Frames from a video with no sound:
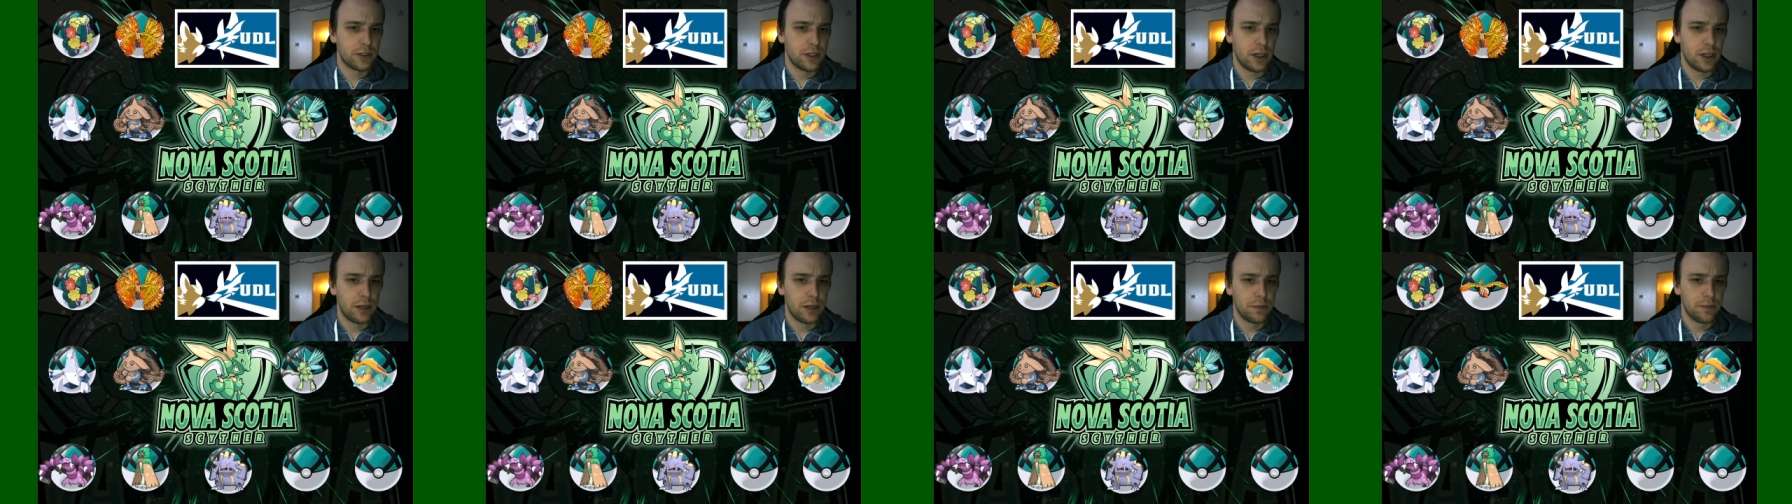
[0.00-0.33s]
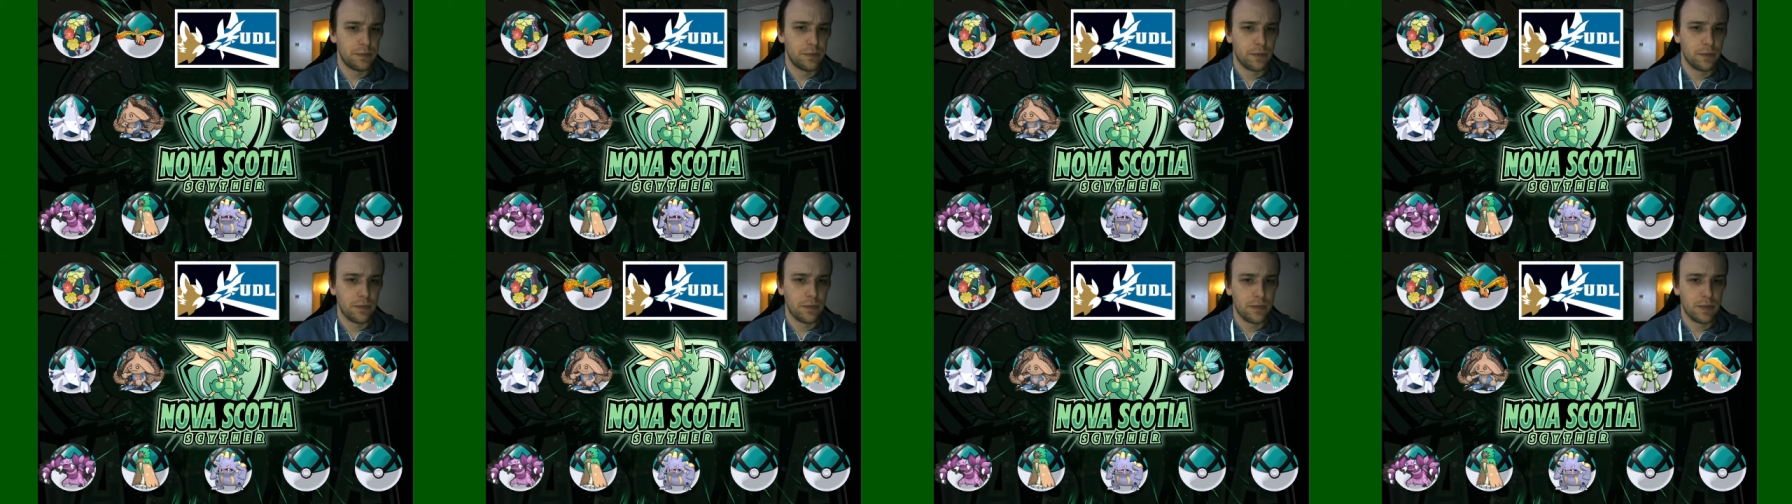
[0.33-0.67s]
time,
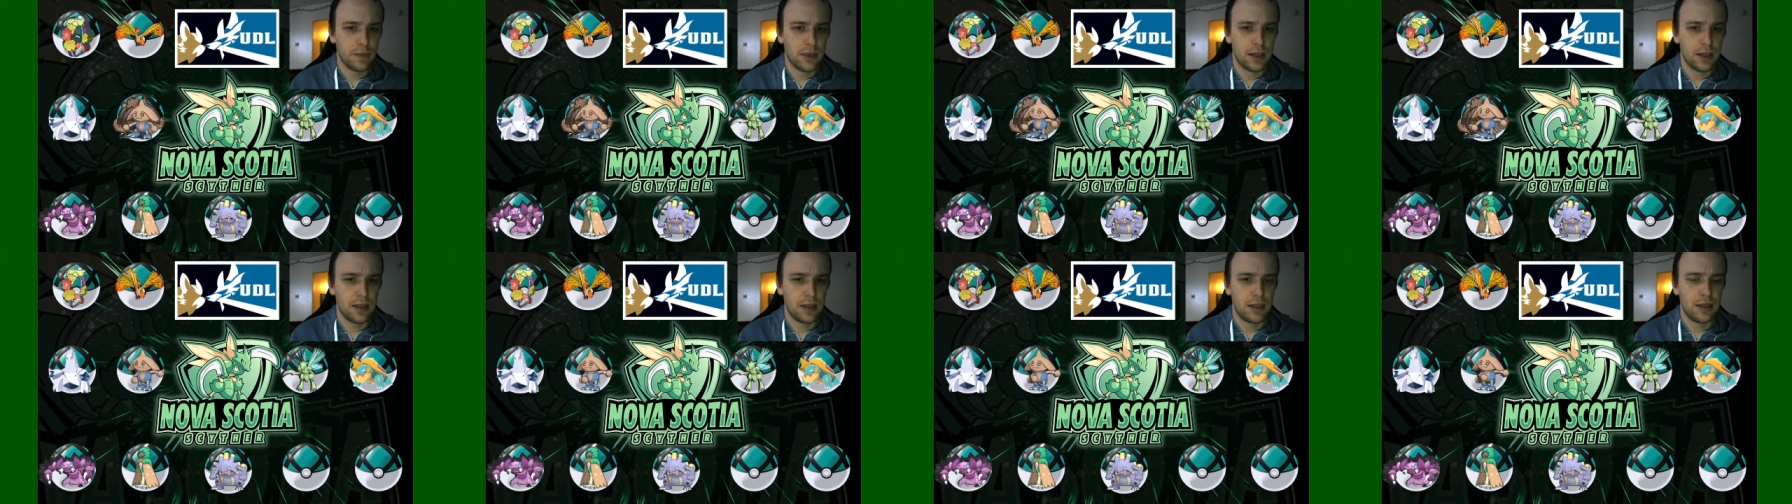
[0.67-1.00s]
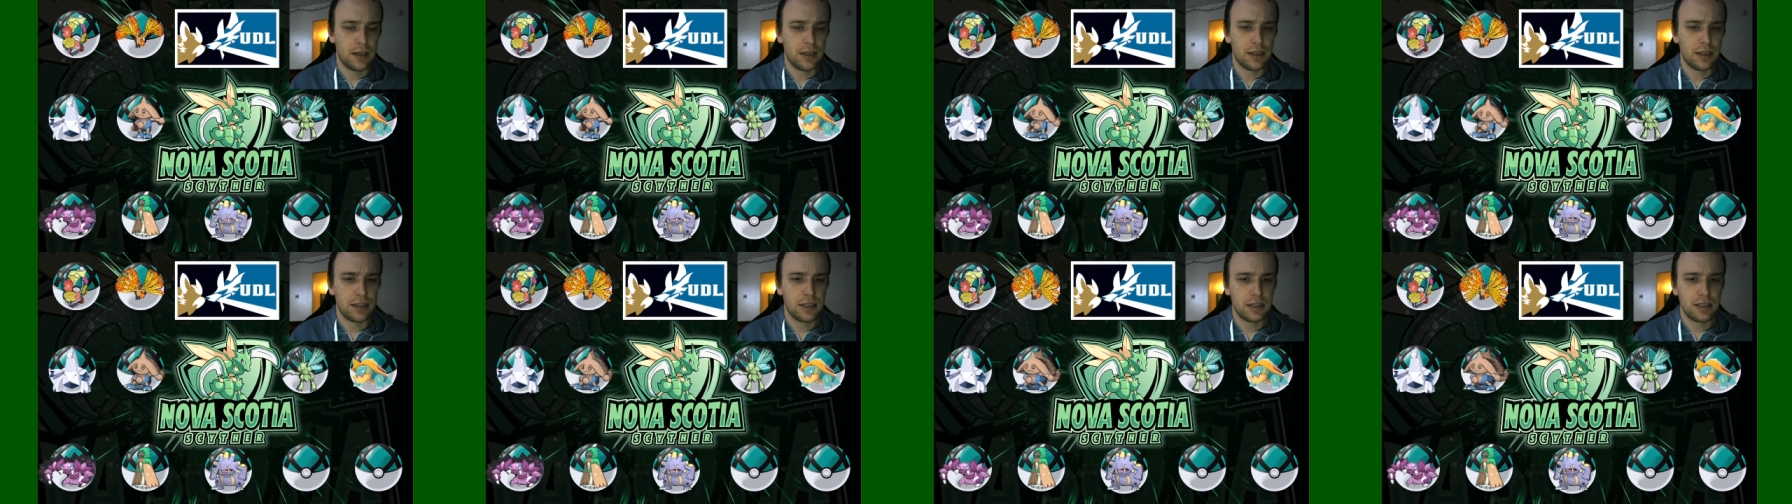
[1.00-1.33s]

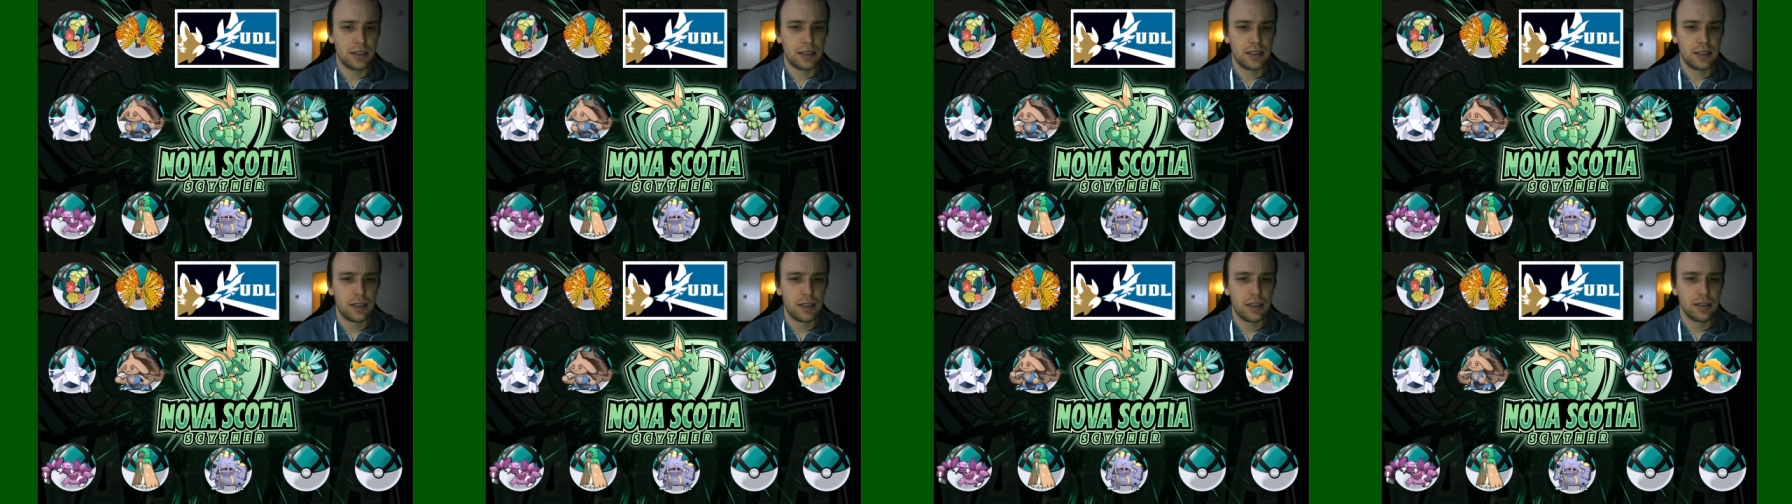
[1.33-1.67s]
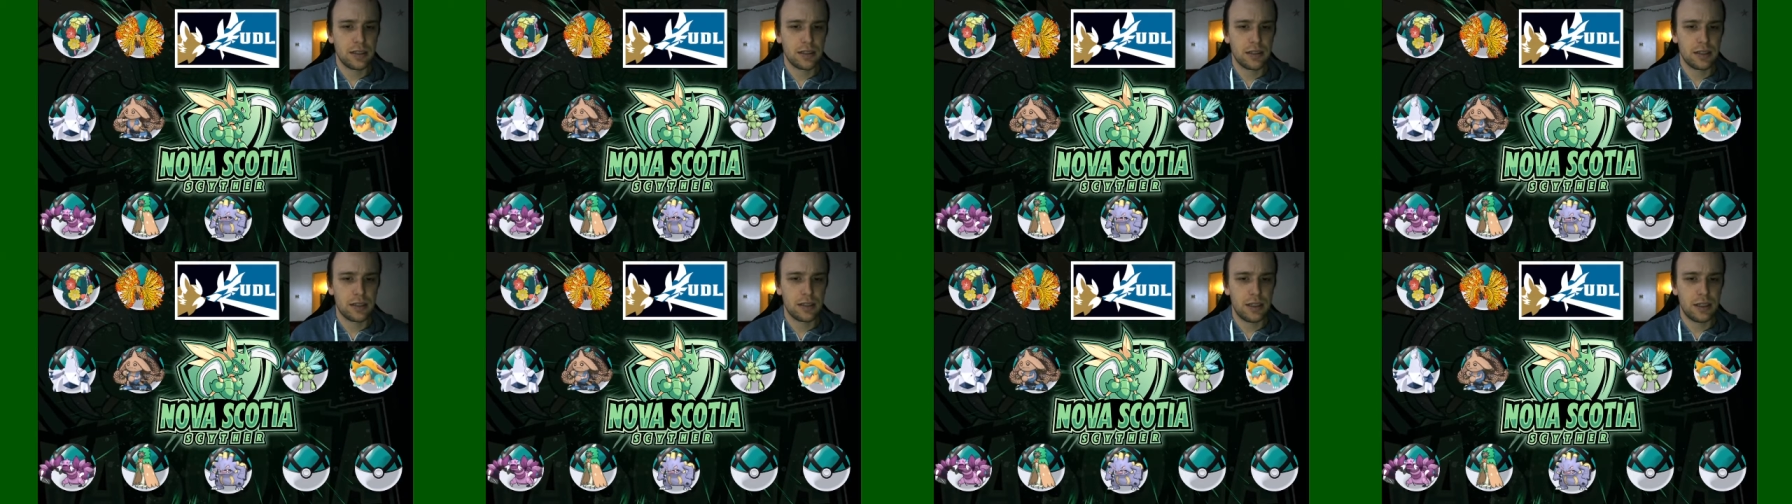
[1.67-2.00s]
and it's a
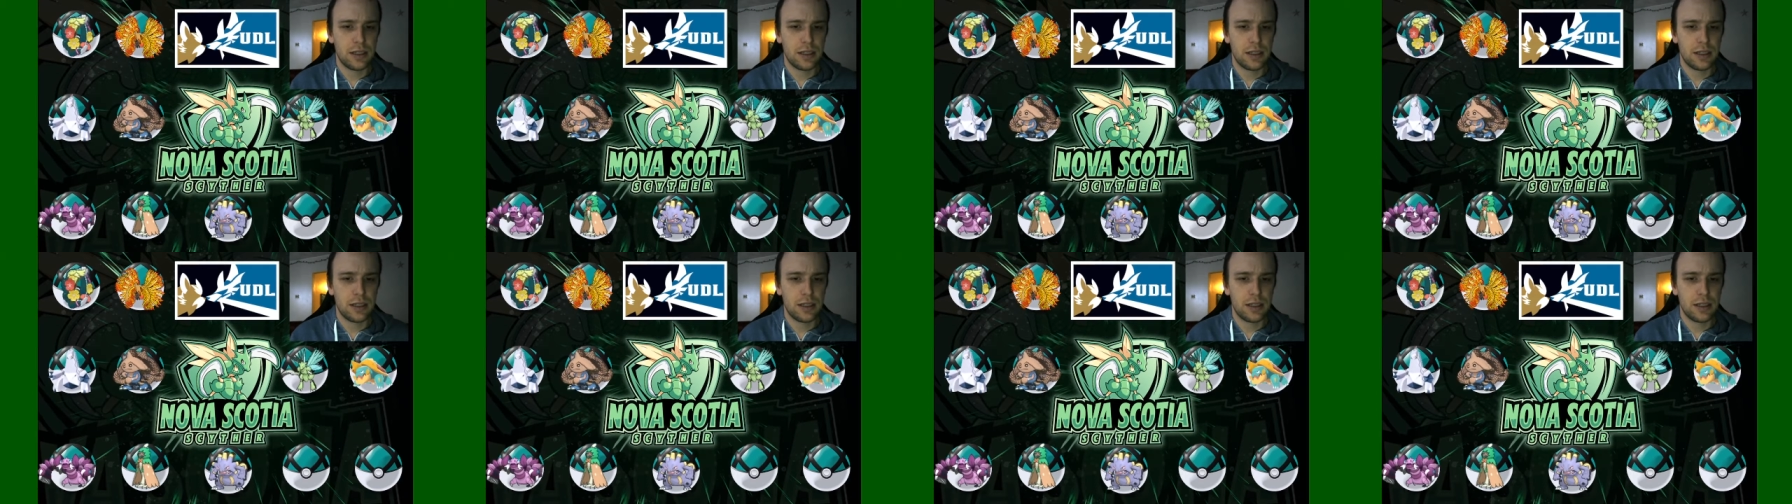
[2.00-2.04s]
nice